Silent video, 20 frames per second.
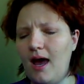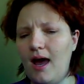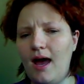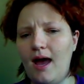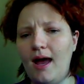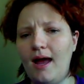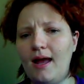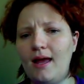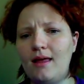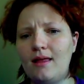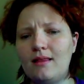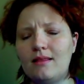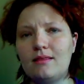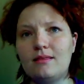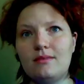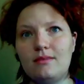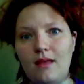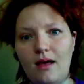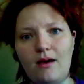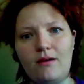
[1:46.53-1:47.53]
I
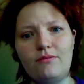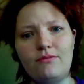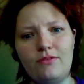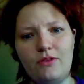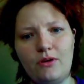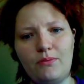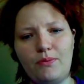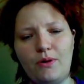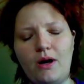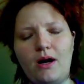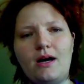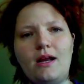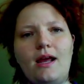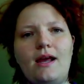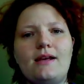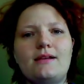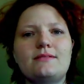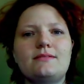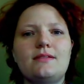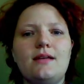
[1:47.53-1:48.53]
love their
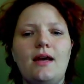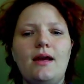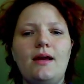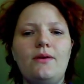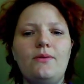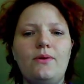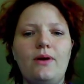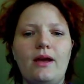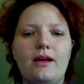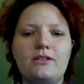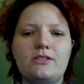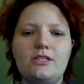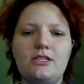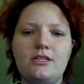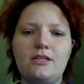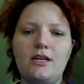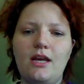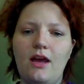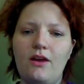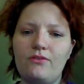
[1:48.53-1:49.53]
products. I will
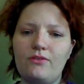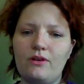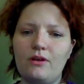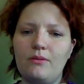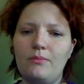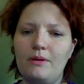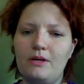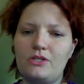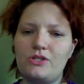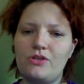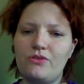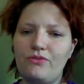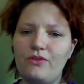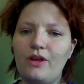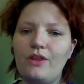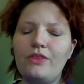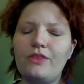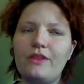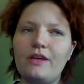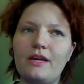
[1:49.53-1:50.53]
actually cover a bunch of
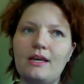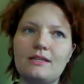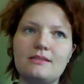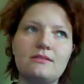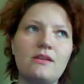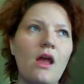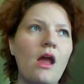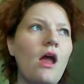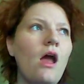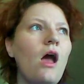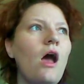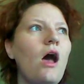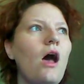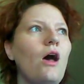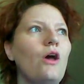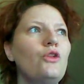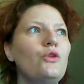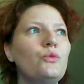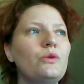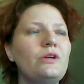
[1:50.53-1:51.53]
fun things.
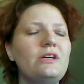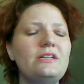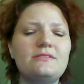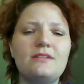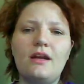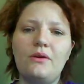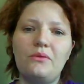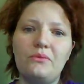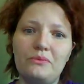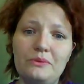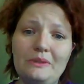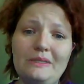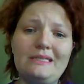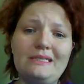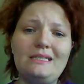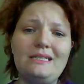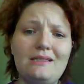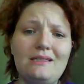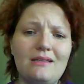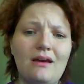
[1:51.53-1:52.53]
The reason I
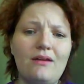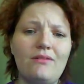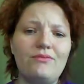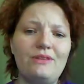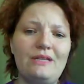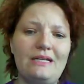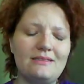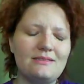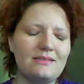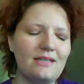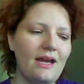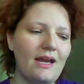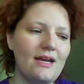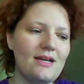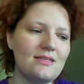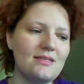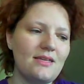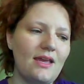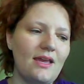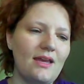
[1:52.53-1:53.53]
really love these
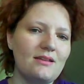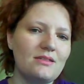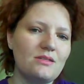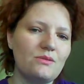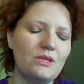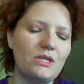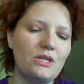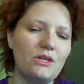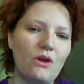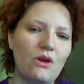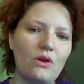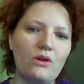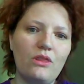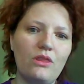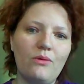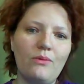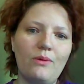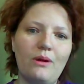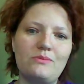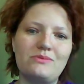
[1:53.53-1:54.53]
guys is when you go to
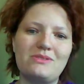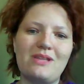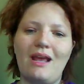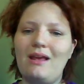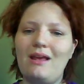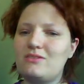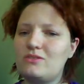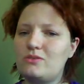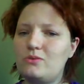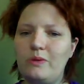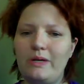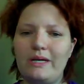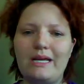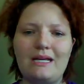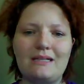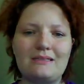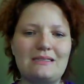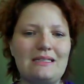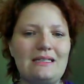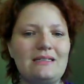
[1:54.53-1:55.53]
their website, it's
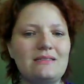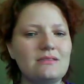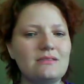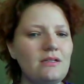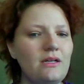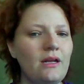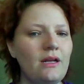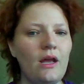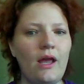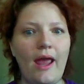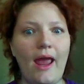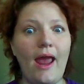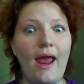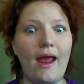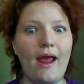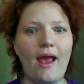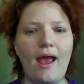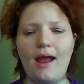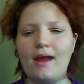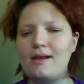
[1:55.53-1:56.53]
quick, it's easily,
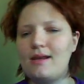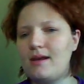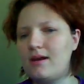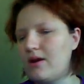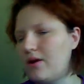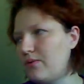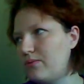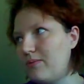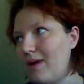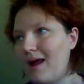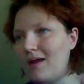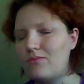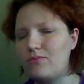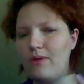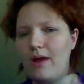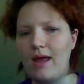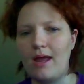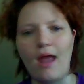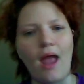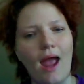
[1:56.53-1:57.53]
hey, I need a red
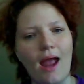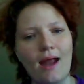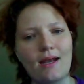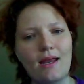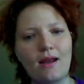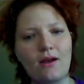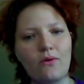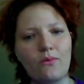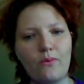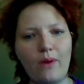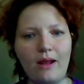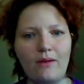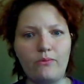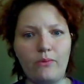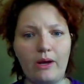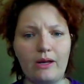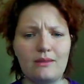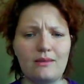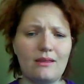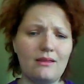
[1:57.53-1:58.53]
wig. I need a
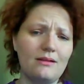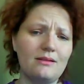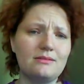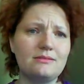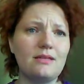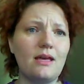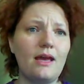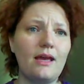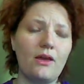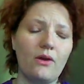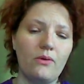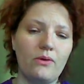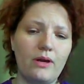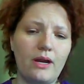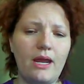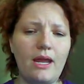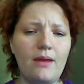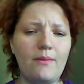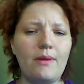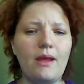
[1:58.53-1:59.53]
red wig that looks like
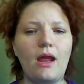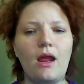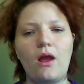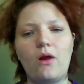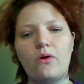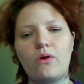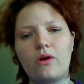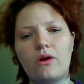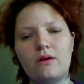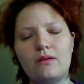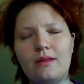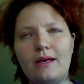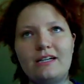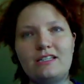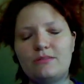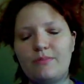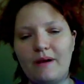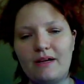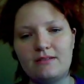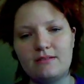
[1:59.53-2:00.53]
orihime or
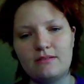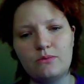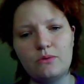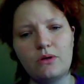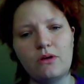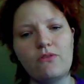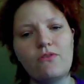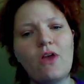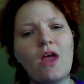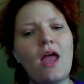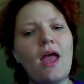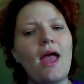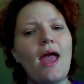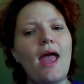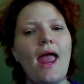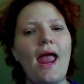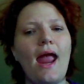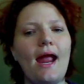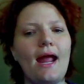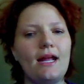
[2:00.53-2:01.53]
like Spice and Wolf.
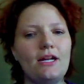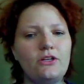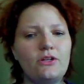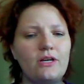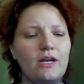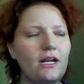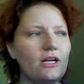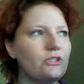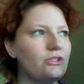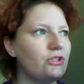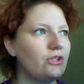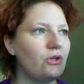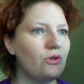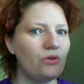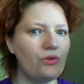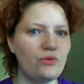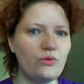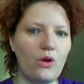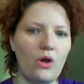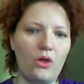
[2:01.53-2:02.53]
And you can actually
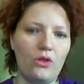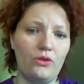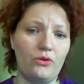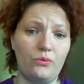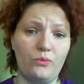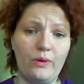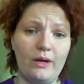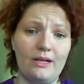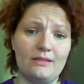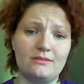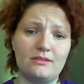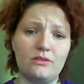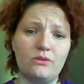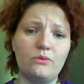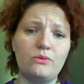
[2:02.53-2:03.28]
go through all their reds